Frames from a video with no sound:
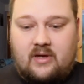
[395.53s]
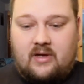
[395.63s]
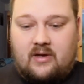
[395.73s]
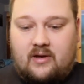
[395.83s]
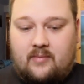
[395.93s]

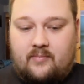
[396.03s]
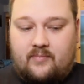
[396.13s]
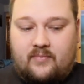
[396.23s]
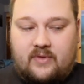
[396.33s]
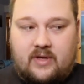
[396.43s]

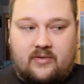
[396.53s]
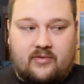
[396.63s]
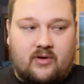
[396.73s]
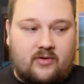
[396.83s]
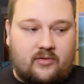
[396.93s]
Now,
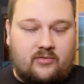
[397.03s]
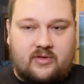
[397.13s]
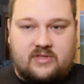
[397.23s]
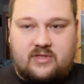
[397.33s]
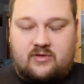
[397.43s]
there are other
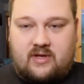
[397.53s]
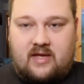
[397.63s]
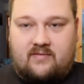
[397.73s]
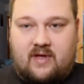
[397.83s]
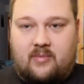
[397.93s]
things that you could
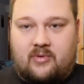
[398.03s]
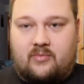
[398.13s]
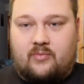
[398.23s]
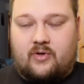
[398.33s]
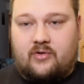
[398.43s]
have
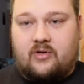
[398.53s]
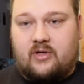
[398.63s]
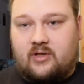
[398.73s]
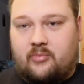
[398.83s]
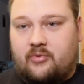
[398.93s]
happen where you're
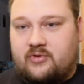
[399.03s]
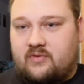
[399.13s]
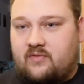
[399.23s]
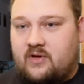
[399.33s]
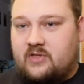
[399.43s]
going to end up
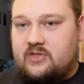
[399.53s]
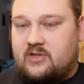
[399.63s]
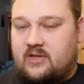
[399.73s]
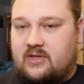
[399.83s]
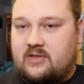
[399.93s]
losing
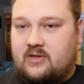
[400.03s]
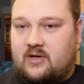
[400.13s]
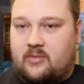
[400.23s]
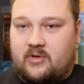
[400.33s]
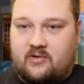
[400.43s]
fish, like
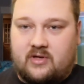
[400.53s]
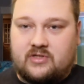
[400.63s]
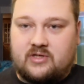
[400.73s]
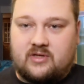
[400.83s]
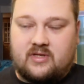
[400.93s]

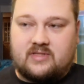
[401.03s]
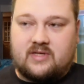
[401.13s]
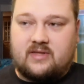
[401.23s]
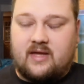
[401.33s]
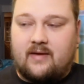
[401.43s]
aggression and things
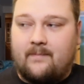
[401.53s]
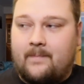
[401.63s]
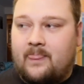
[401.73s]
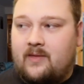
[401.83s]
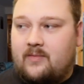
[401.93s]
like that.
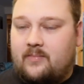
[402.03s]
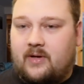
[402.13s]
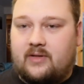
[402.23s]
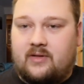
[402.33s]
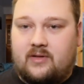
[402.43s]

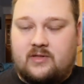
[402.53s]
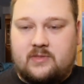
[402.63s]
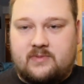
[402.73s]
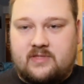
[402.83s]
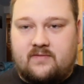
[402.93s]
But
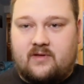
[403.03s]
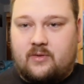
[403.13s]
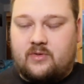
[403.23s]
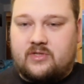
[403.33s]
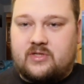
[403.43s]

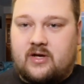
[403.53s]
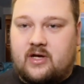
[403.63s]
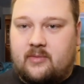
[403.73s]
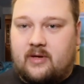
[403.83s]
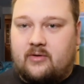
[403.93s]
specifically, we're just
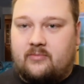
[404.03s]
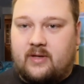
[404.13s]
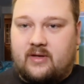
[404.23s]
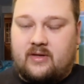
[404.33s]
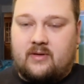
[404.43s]
talking about
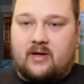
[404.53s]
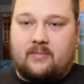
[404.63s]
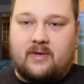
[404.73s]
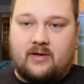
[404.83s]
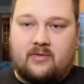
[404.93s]

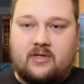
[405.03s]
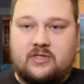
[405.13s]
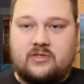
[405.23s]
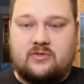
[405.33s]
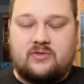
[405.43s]
medical
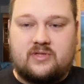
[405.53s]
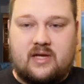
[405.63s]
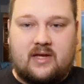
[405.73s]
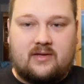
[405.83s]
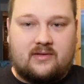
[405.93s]
issues
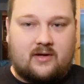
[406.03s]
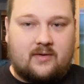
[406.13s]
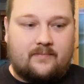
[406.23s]
and